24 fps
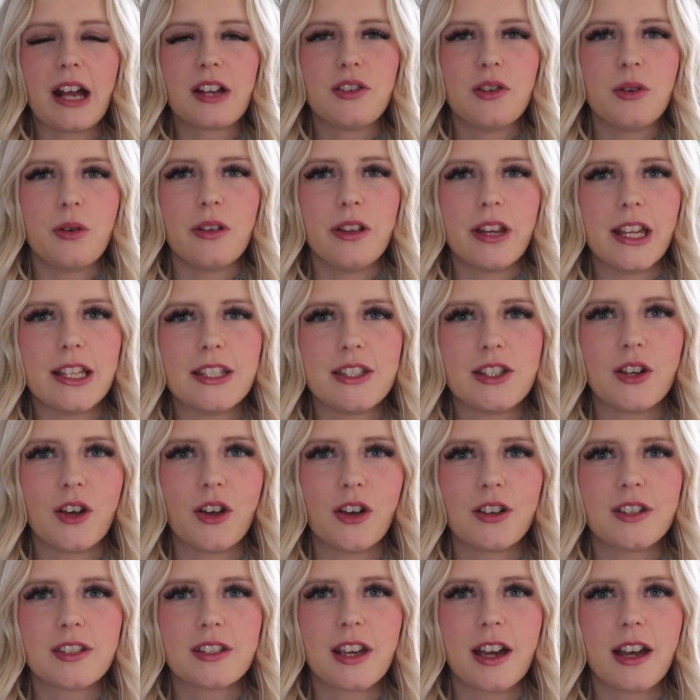to Lazy
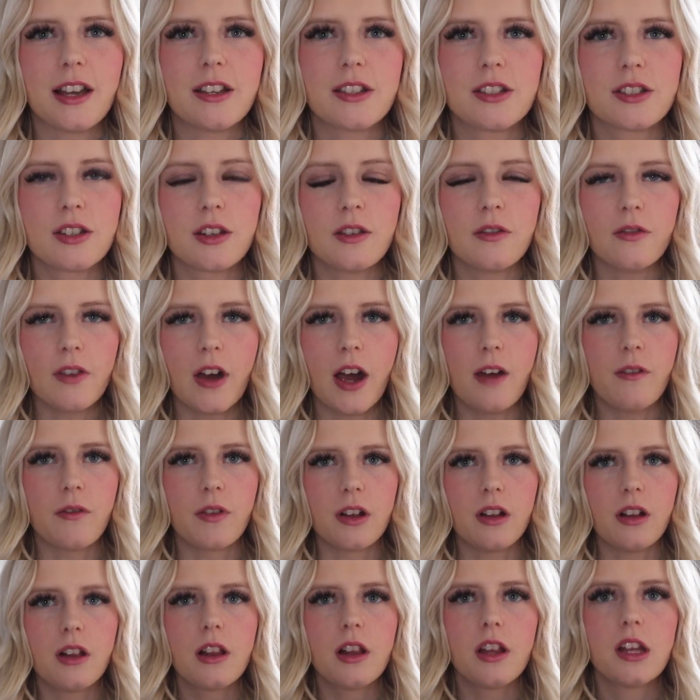Girl's Guide to
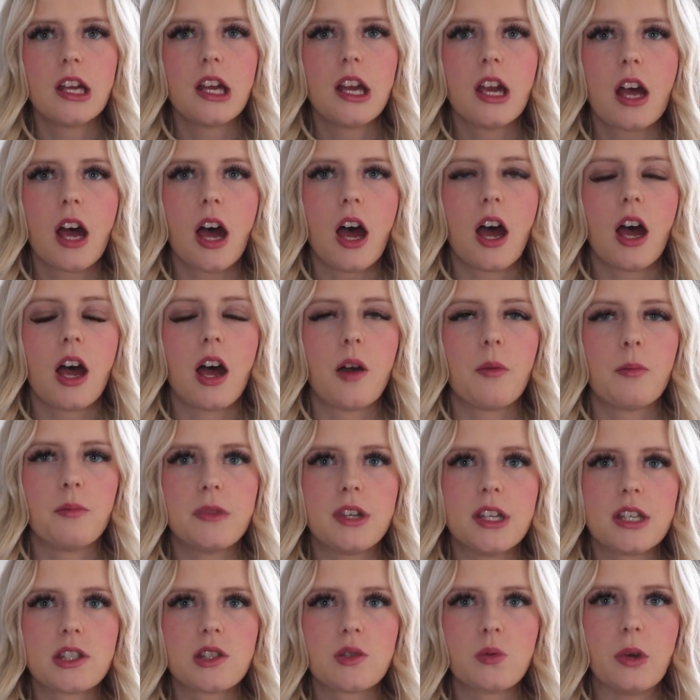Survival.
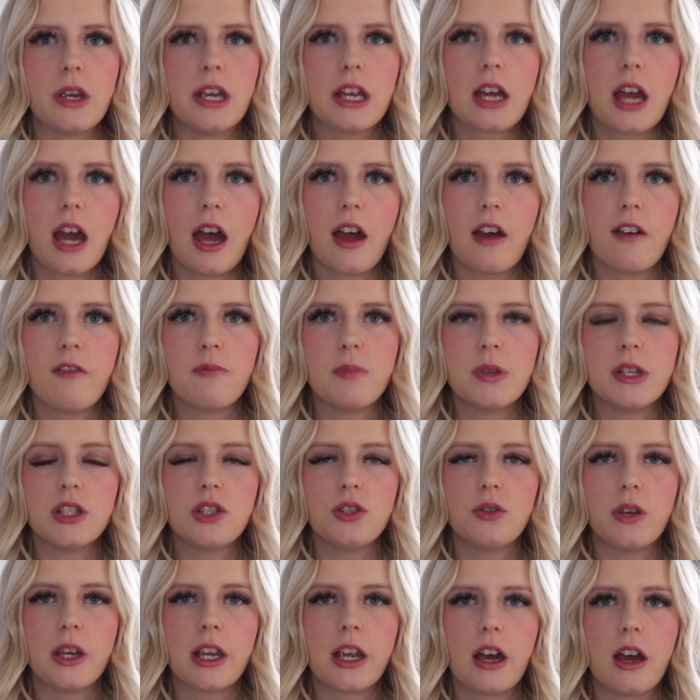This week I've been
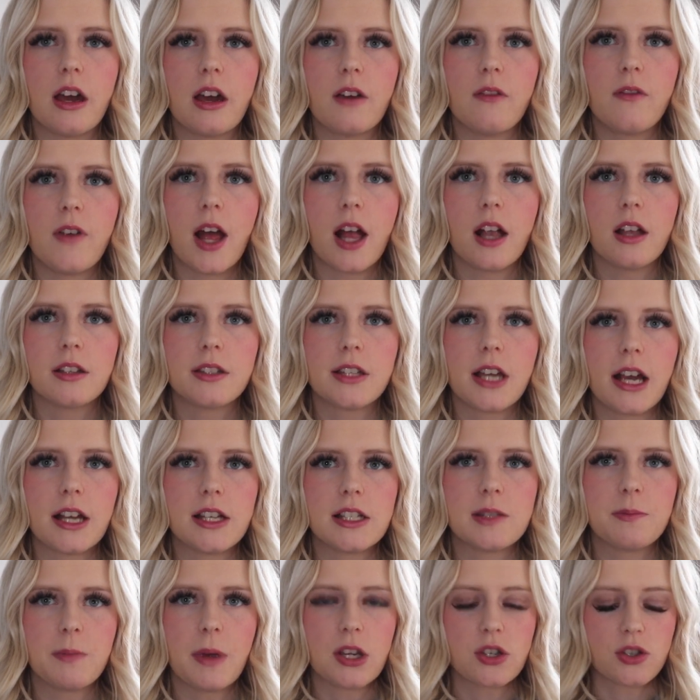doing a
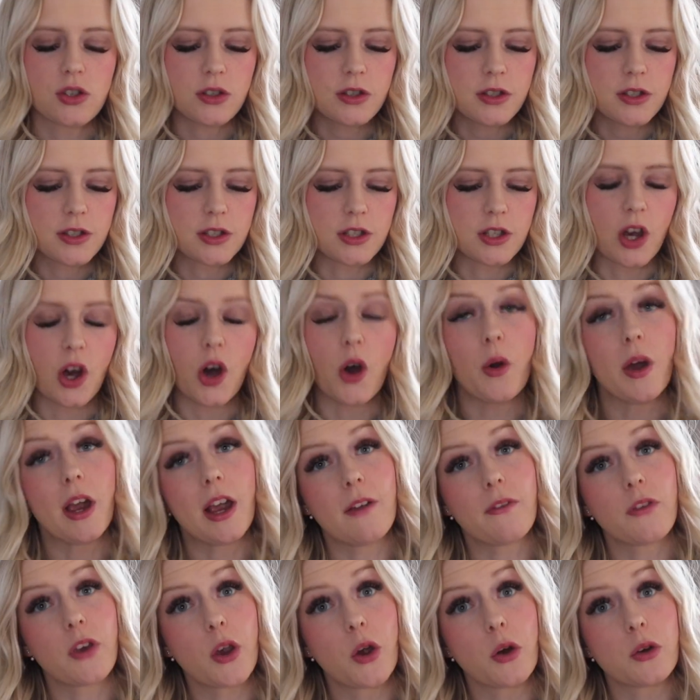Valentine's special, so
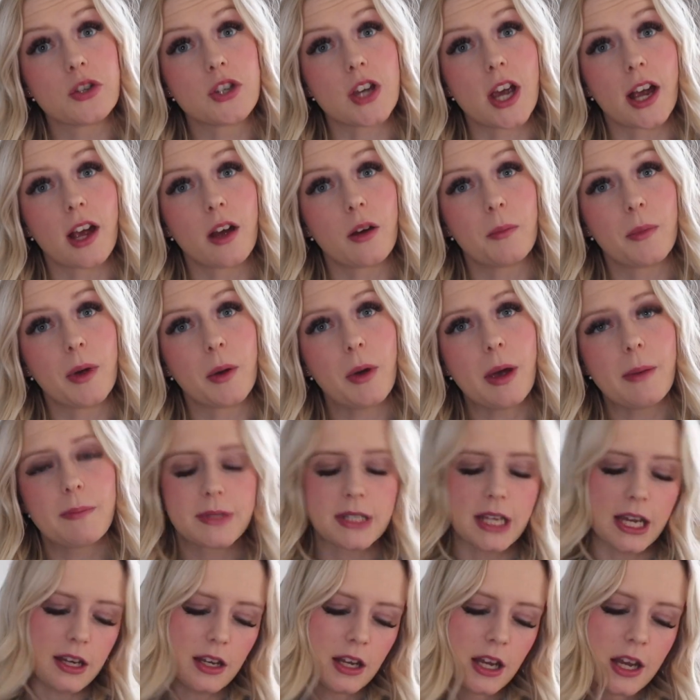if you go check out my
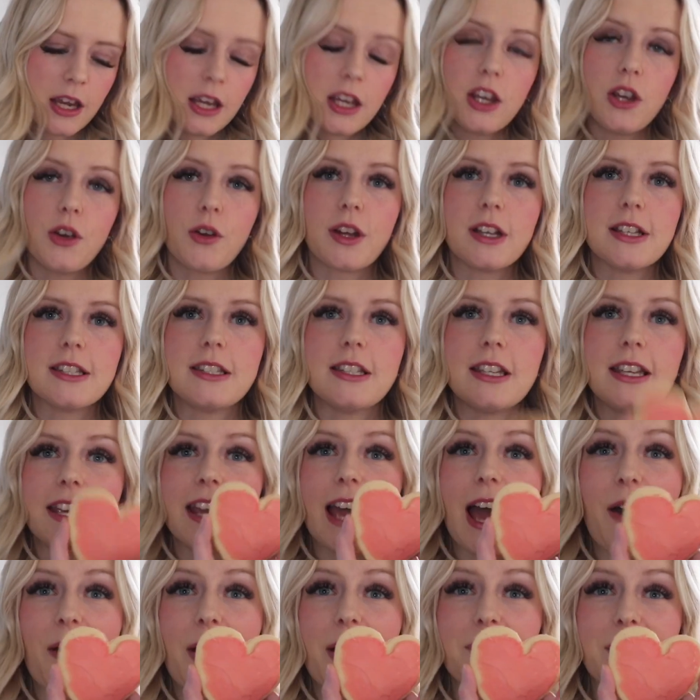website, you can see
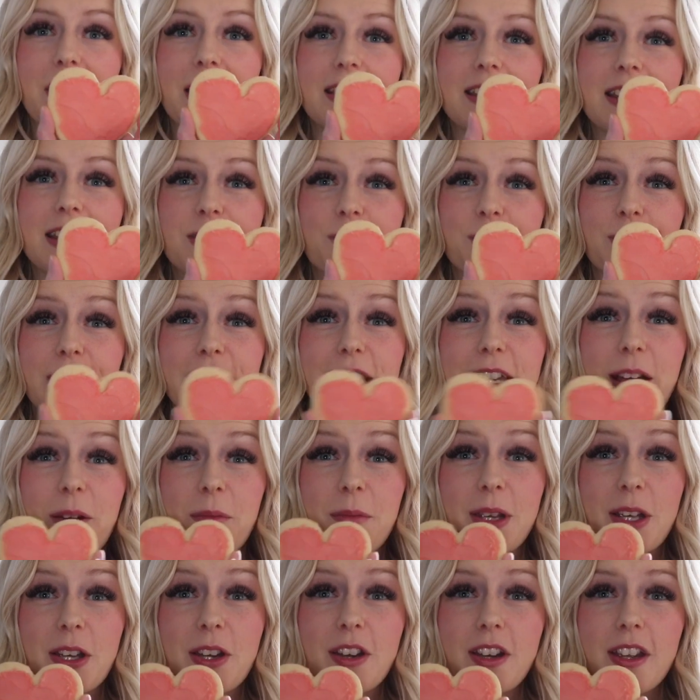how I made these really
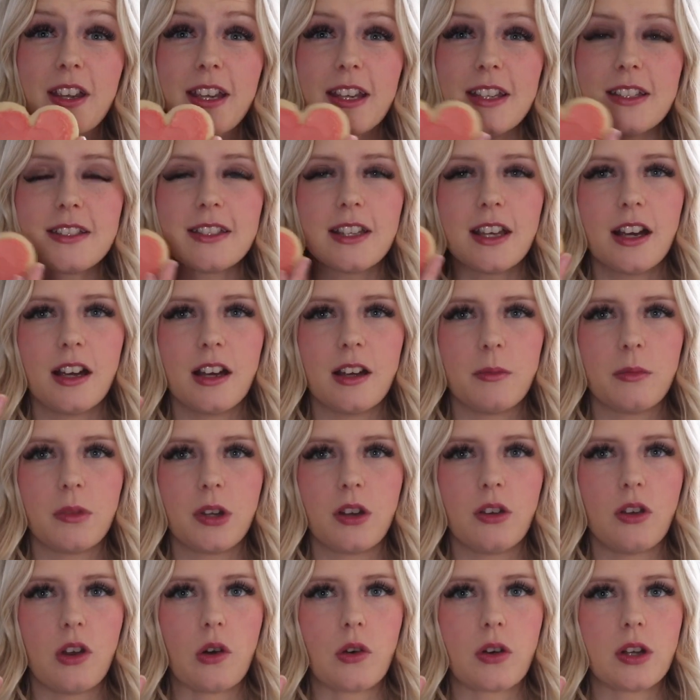yummy cookies.
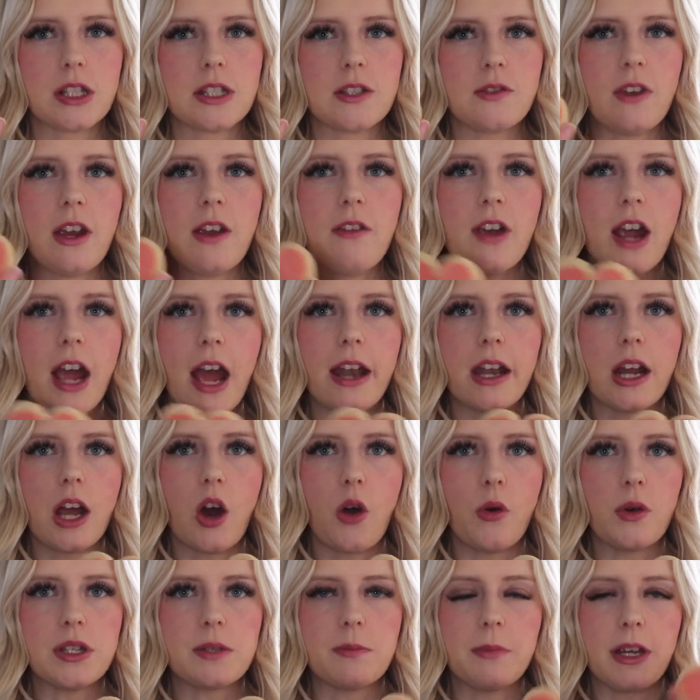They're Logan's favorite, and I
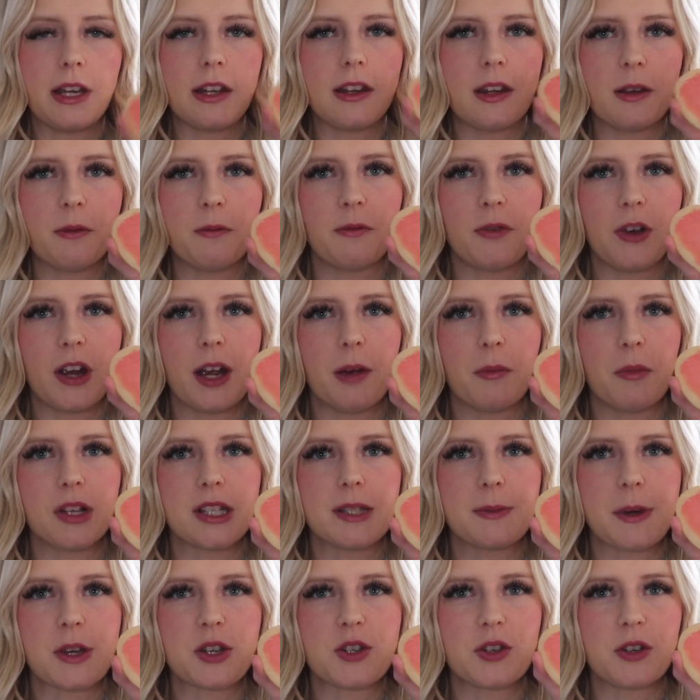always made them for him on
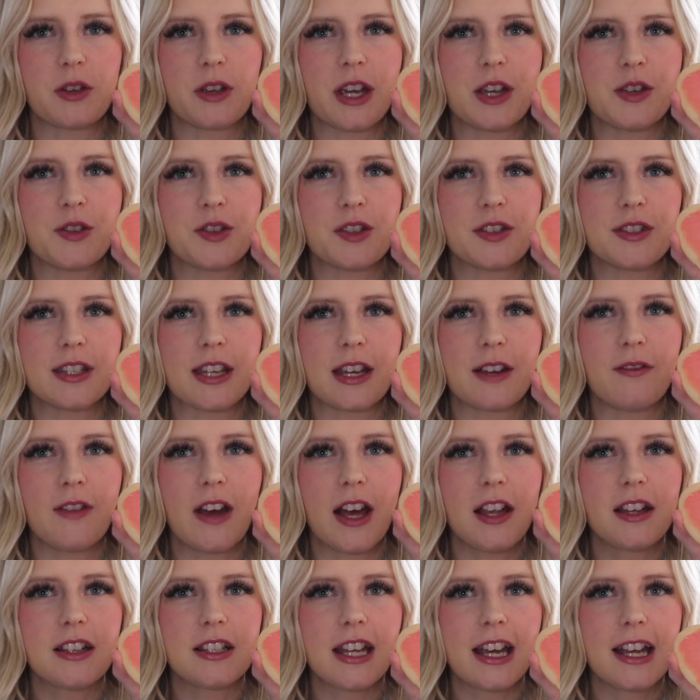special occasions like
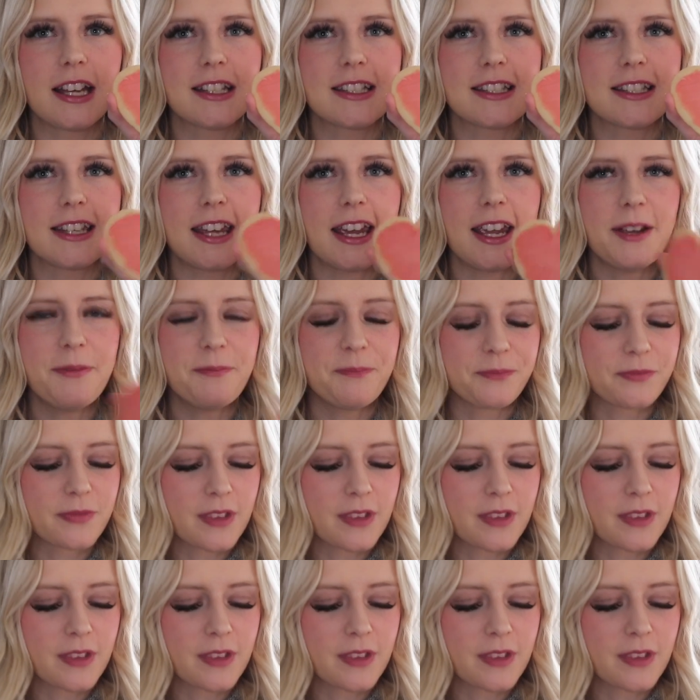Valentine's Day.